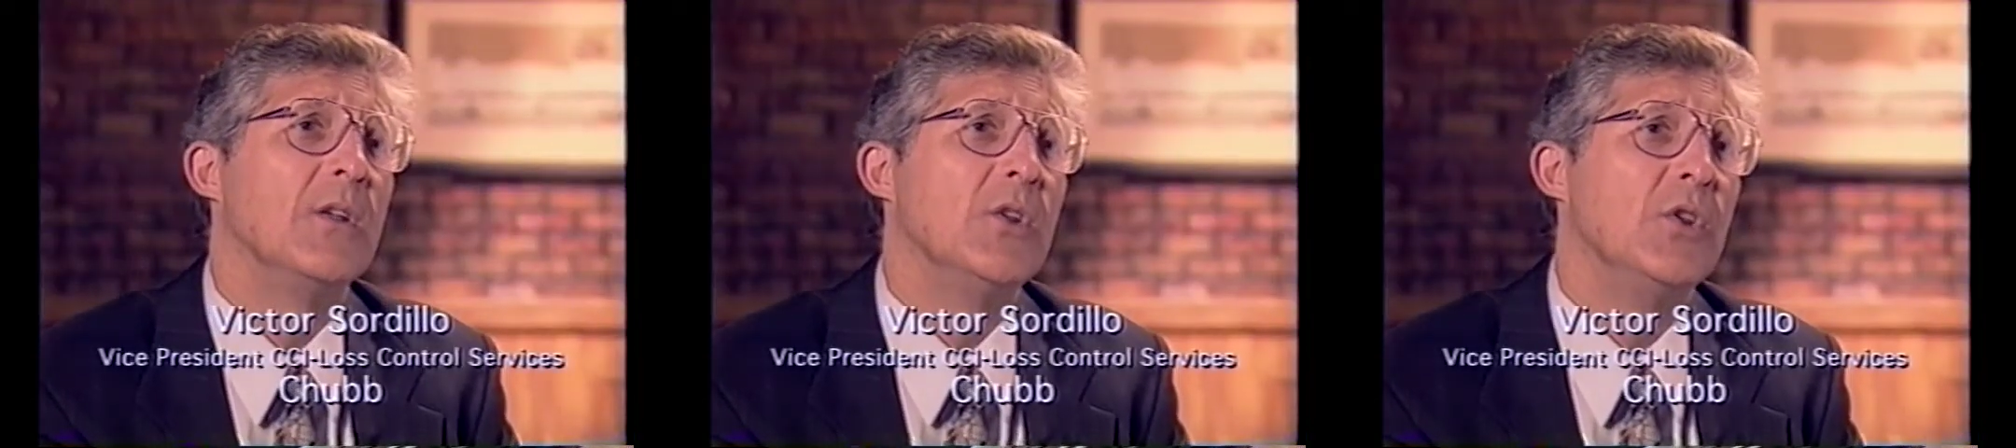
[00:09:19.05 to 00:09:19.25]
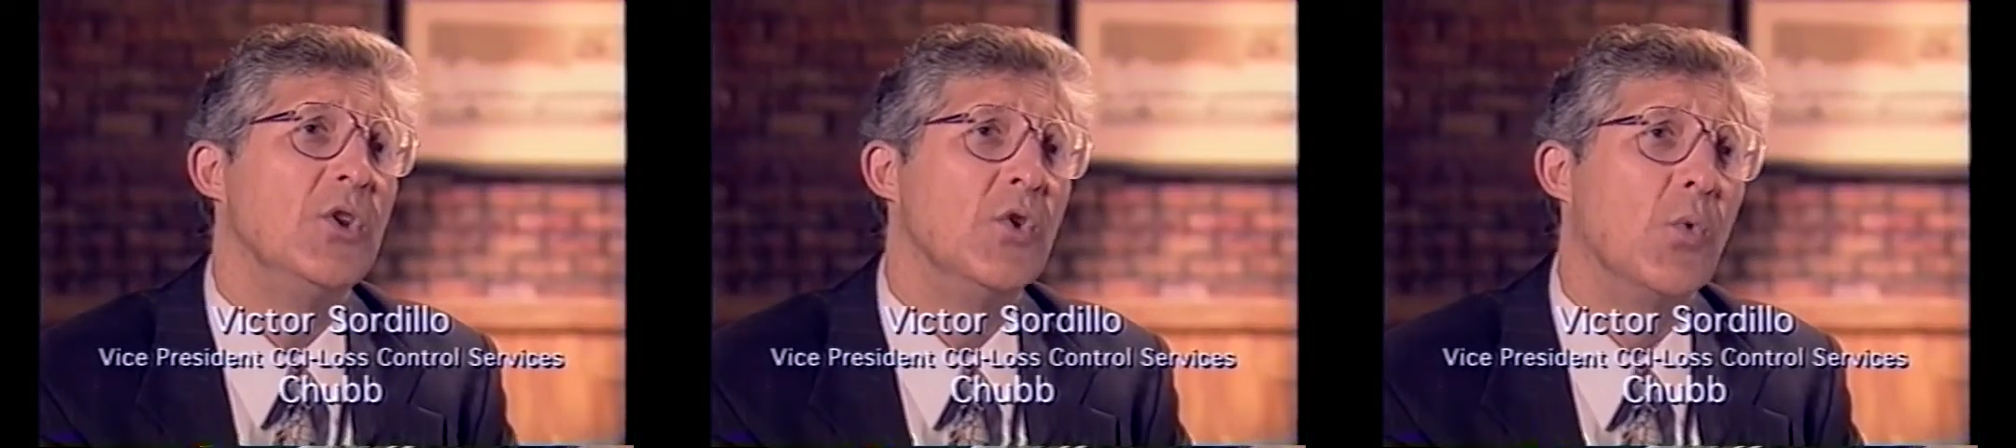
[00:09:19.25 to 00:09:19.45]

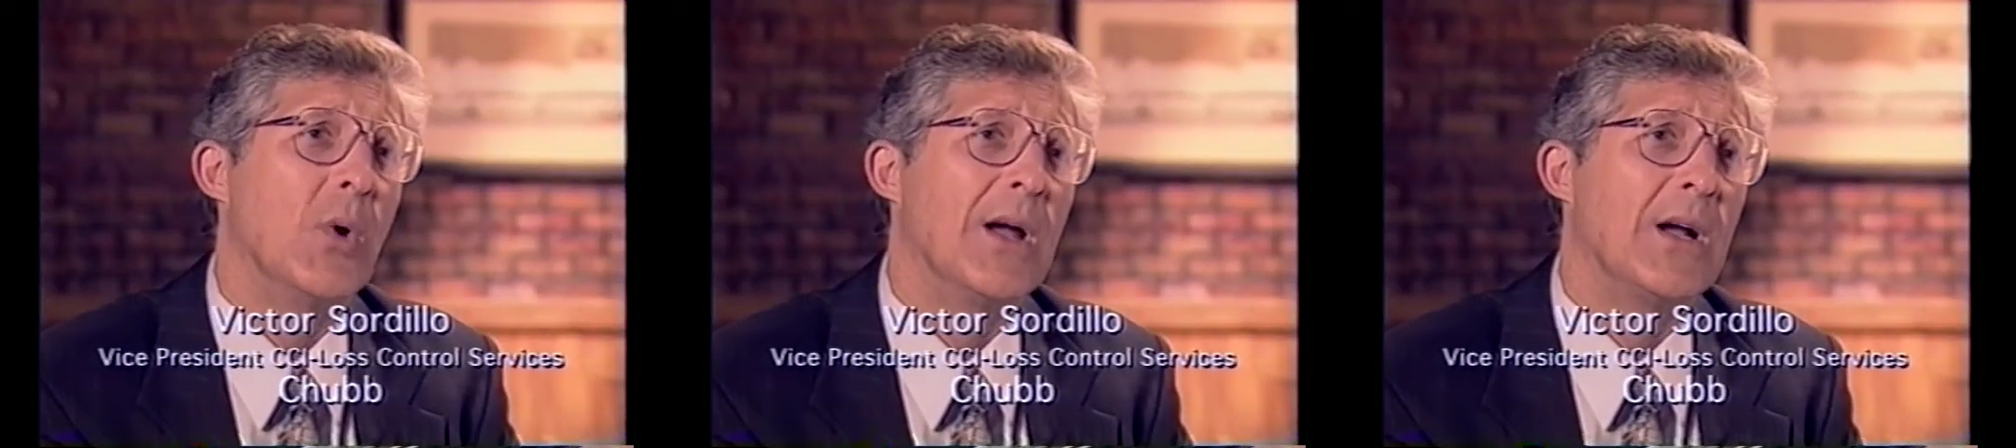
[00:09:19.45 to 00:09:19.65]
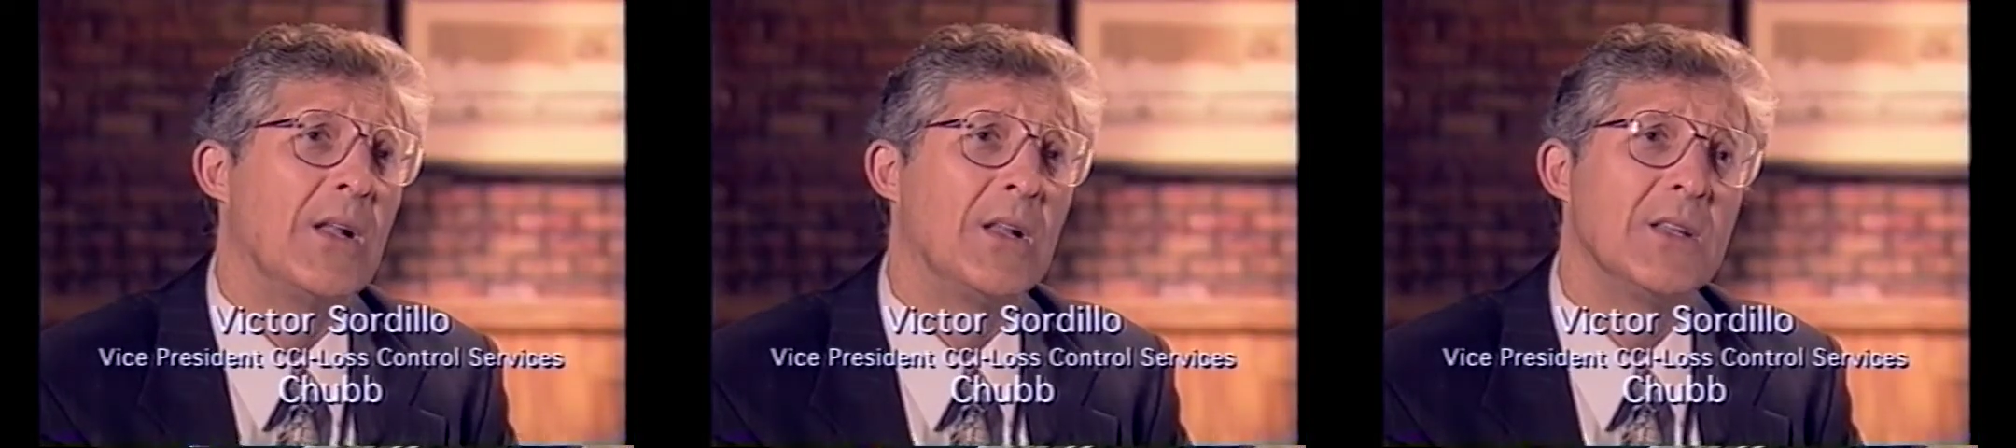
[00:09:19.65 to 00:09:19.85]

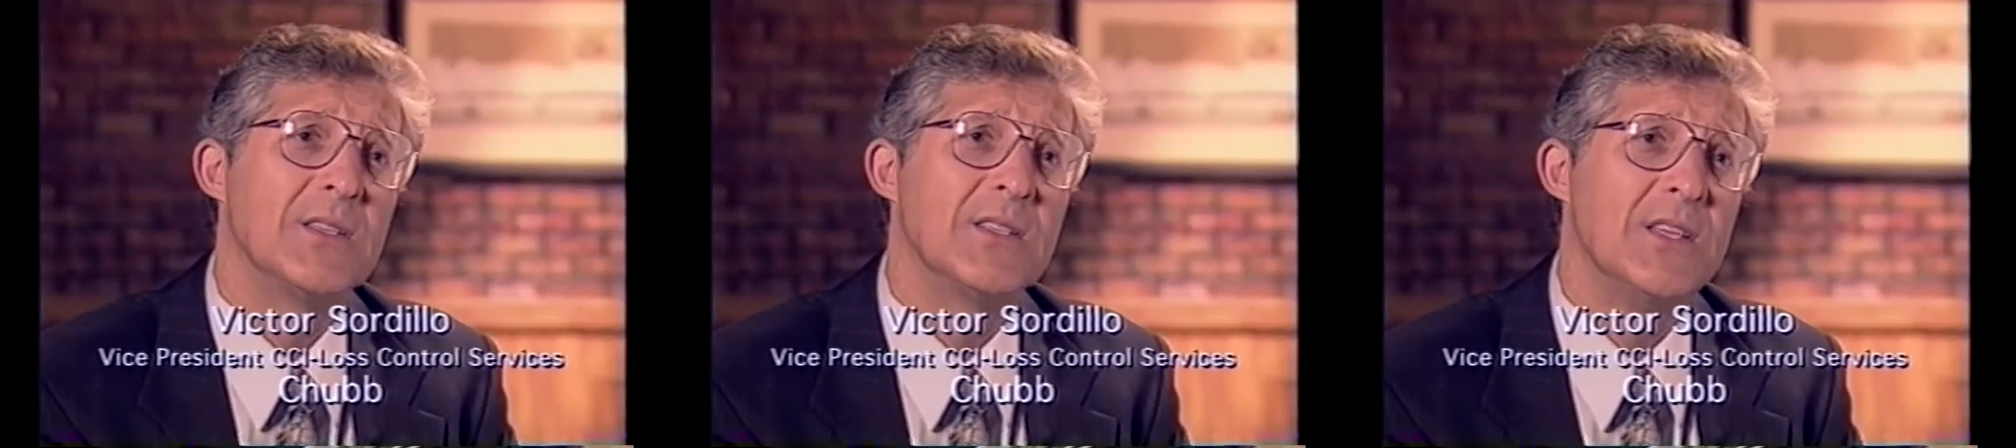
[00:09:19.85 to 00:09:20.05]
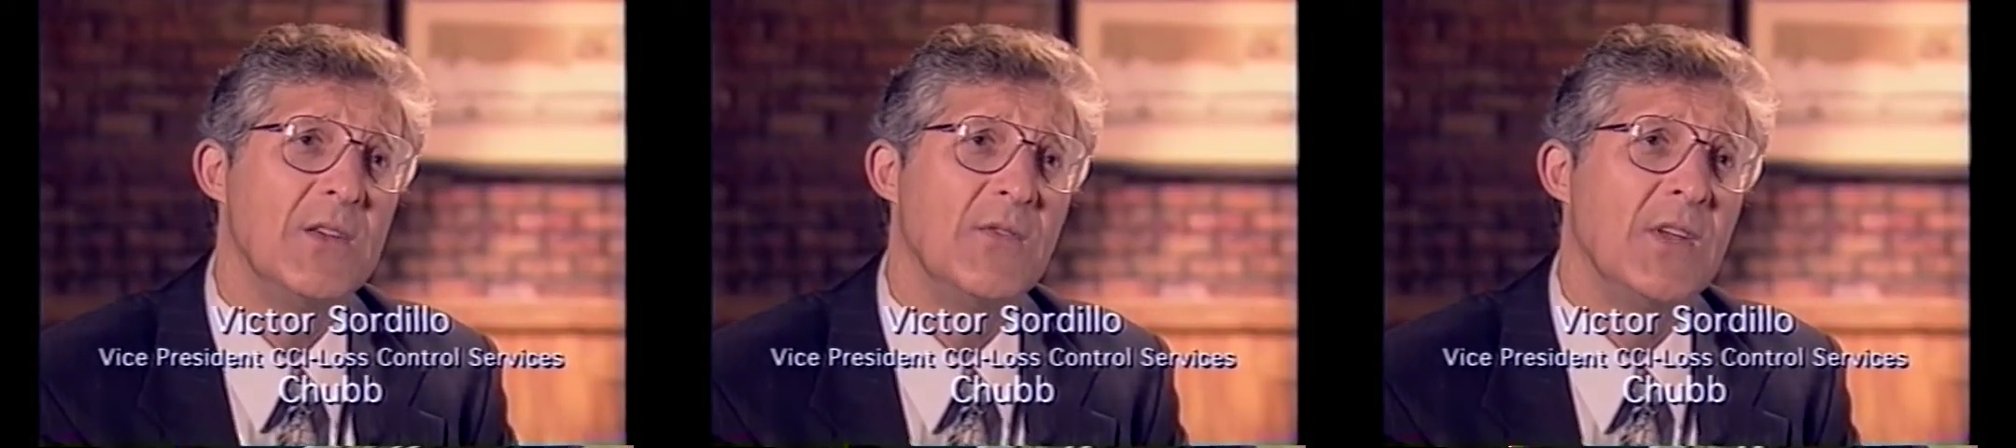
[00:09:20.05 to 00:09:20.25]

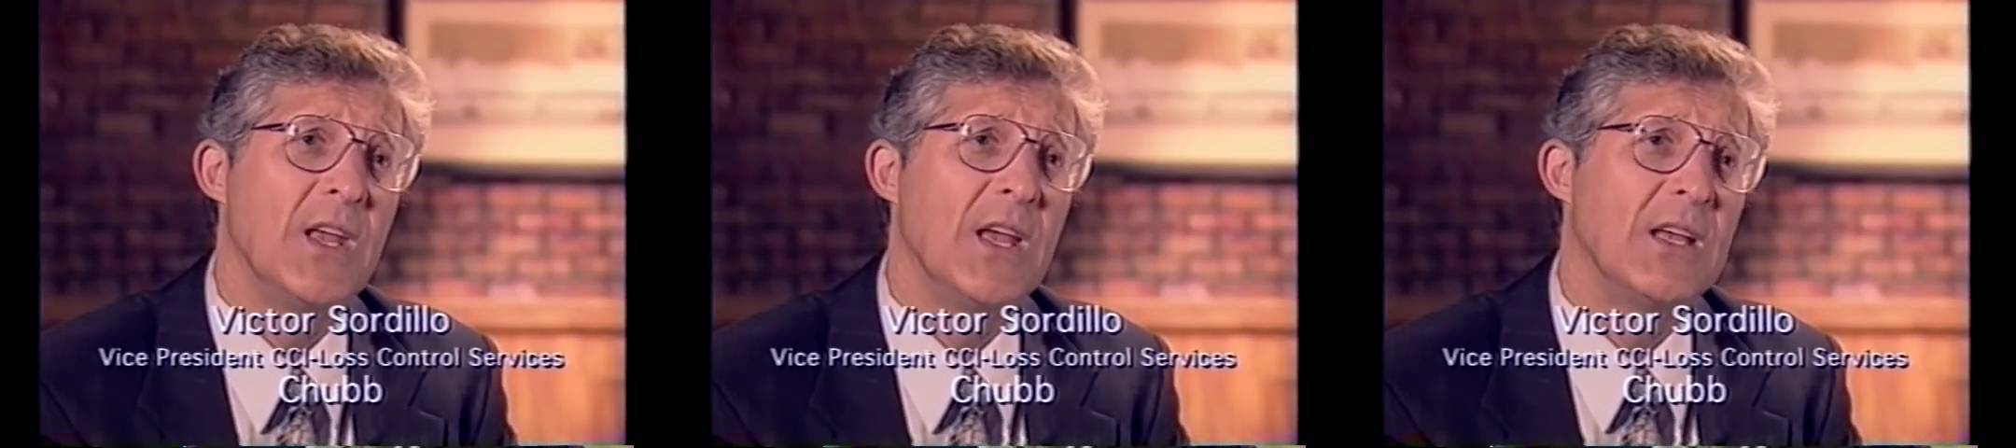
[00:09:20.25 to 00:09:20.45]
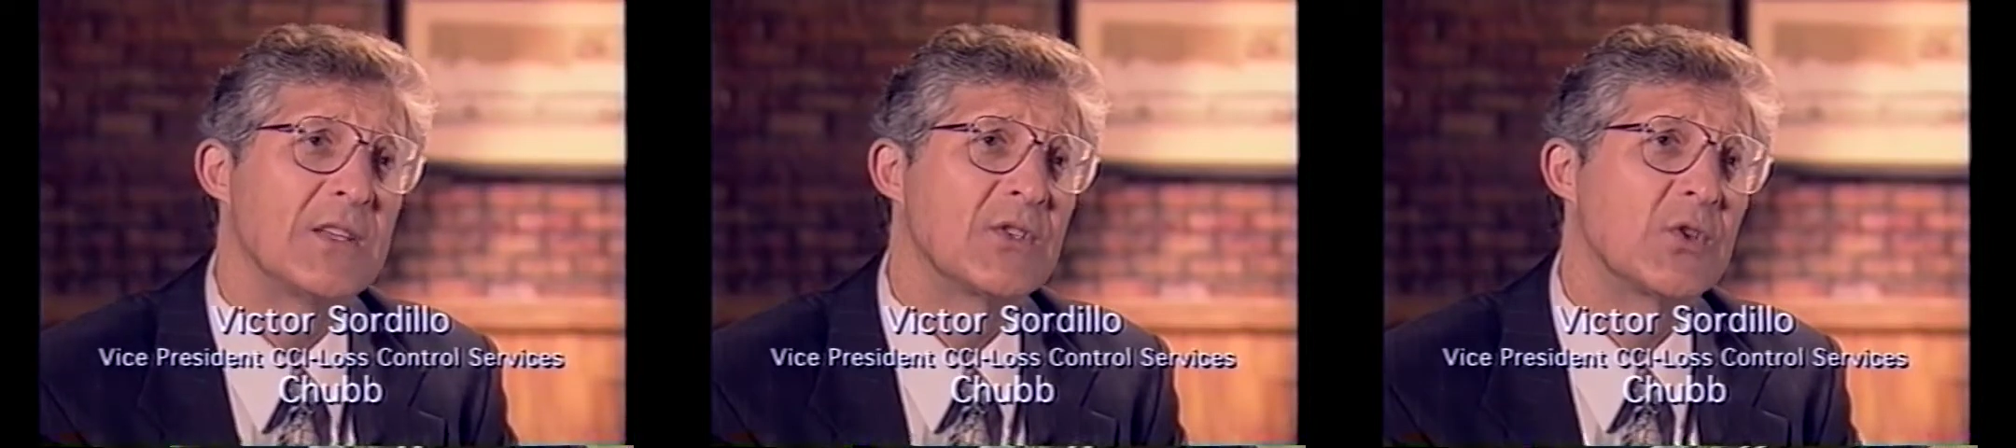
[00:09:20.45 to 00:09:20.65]

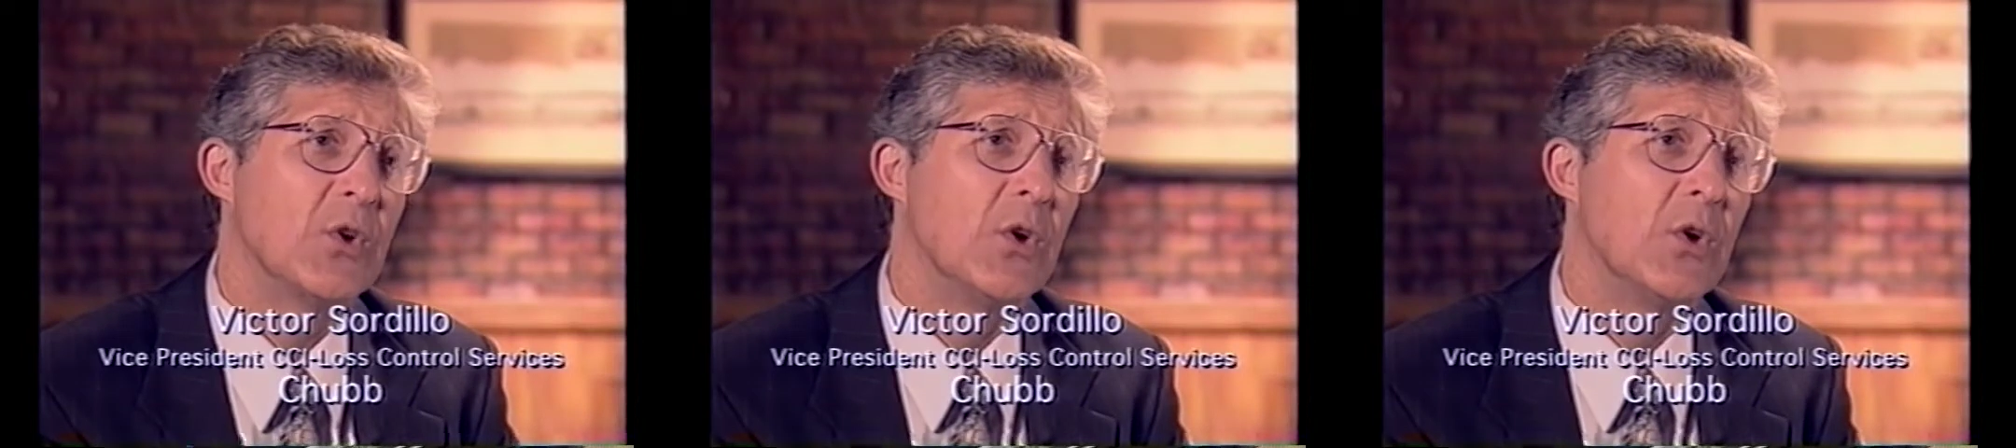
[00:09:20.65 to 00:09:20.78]
ULCVS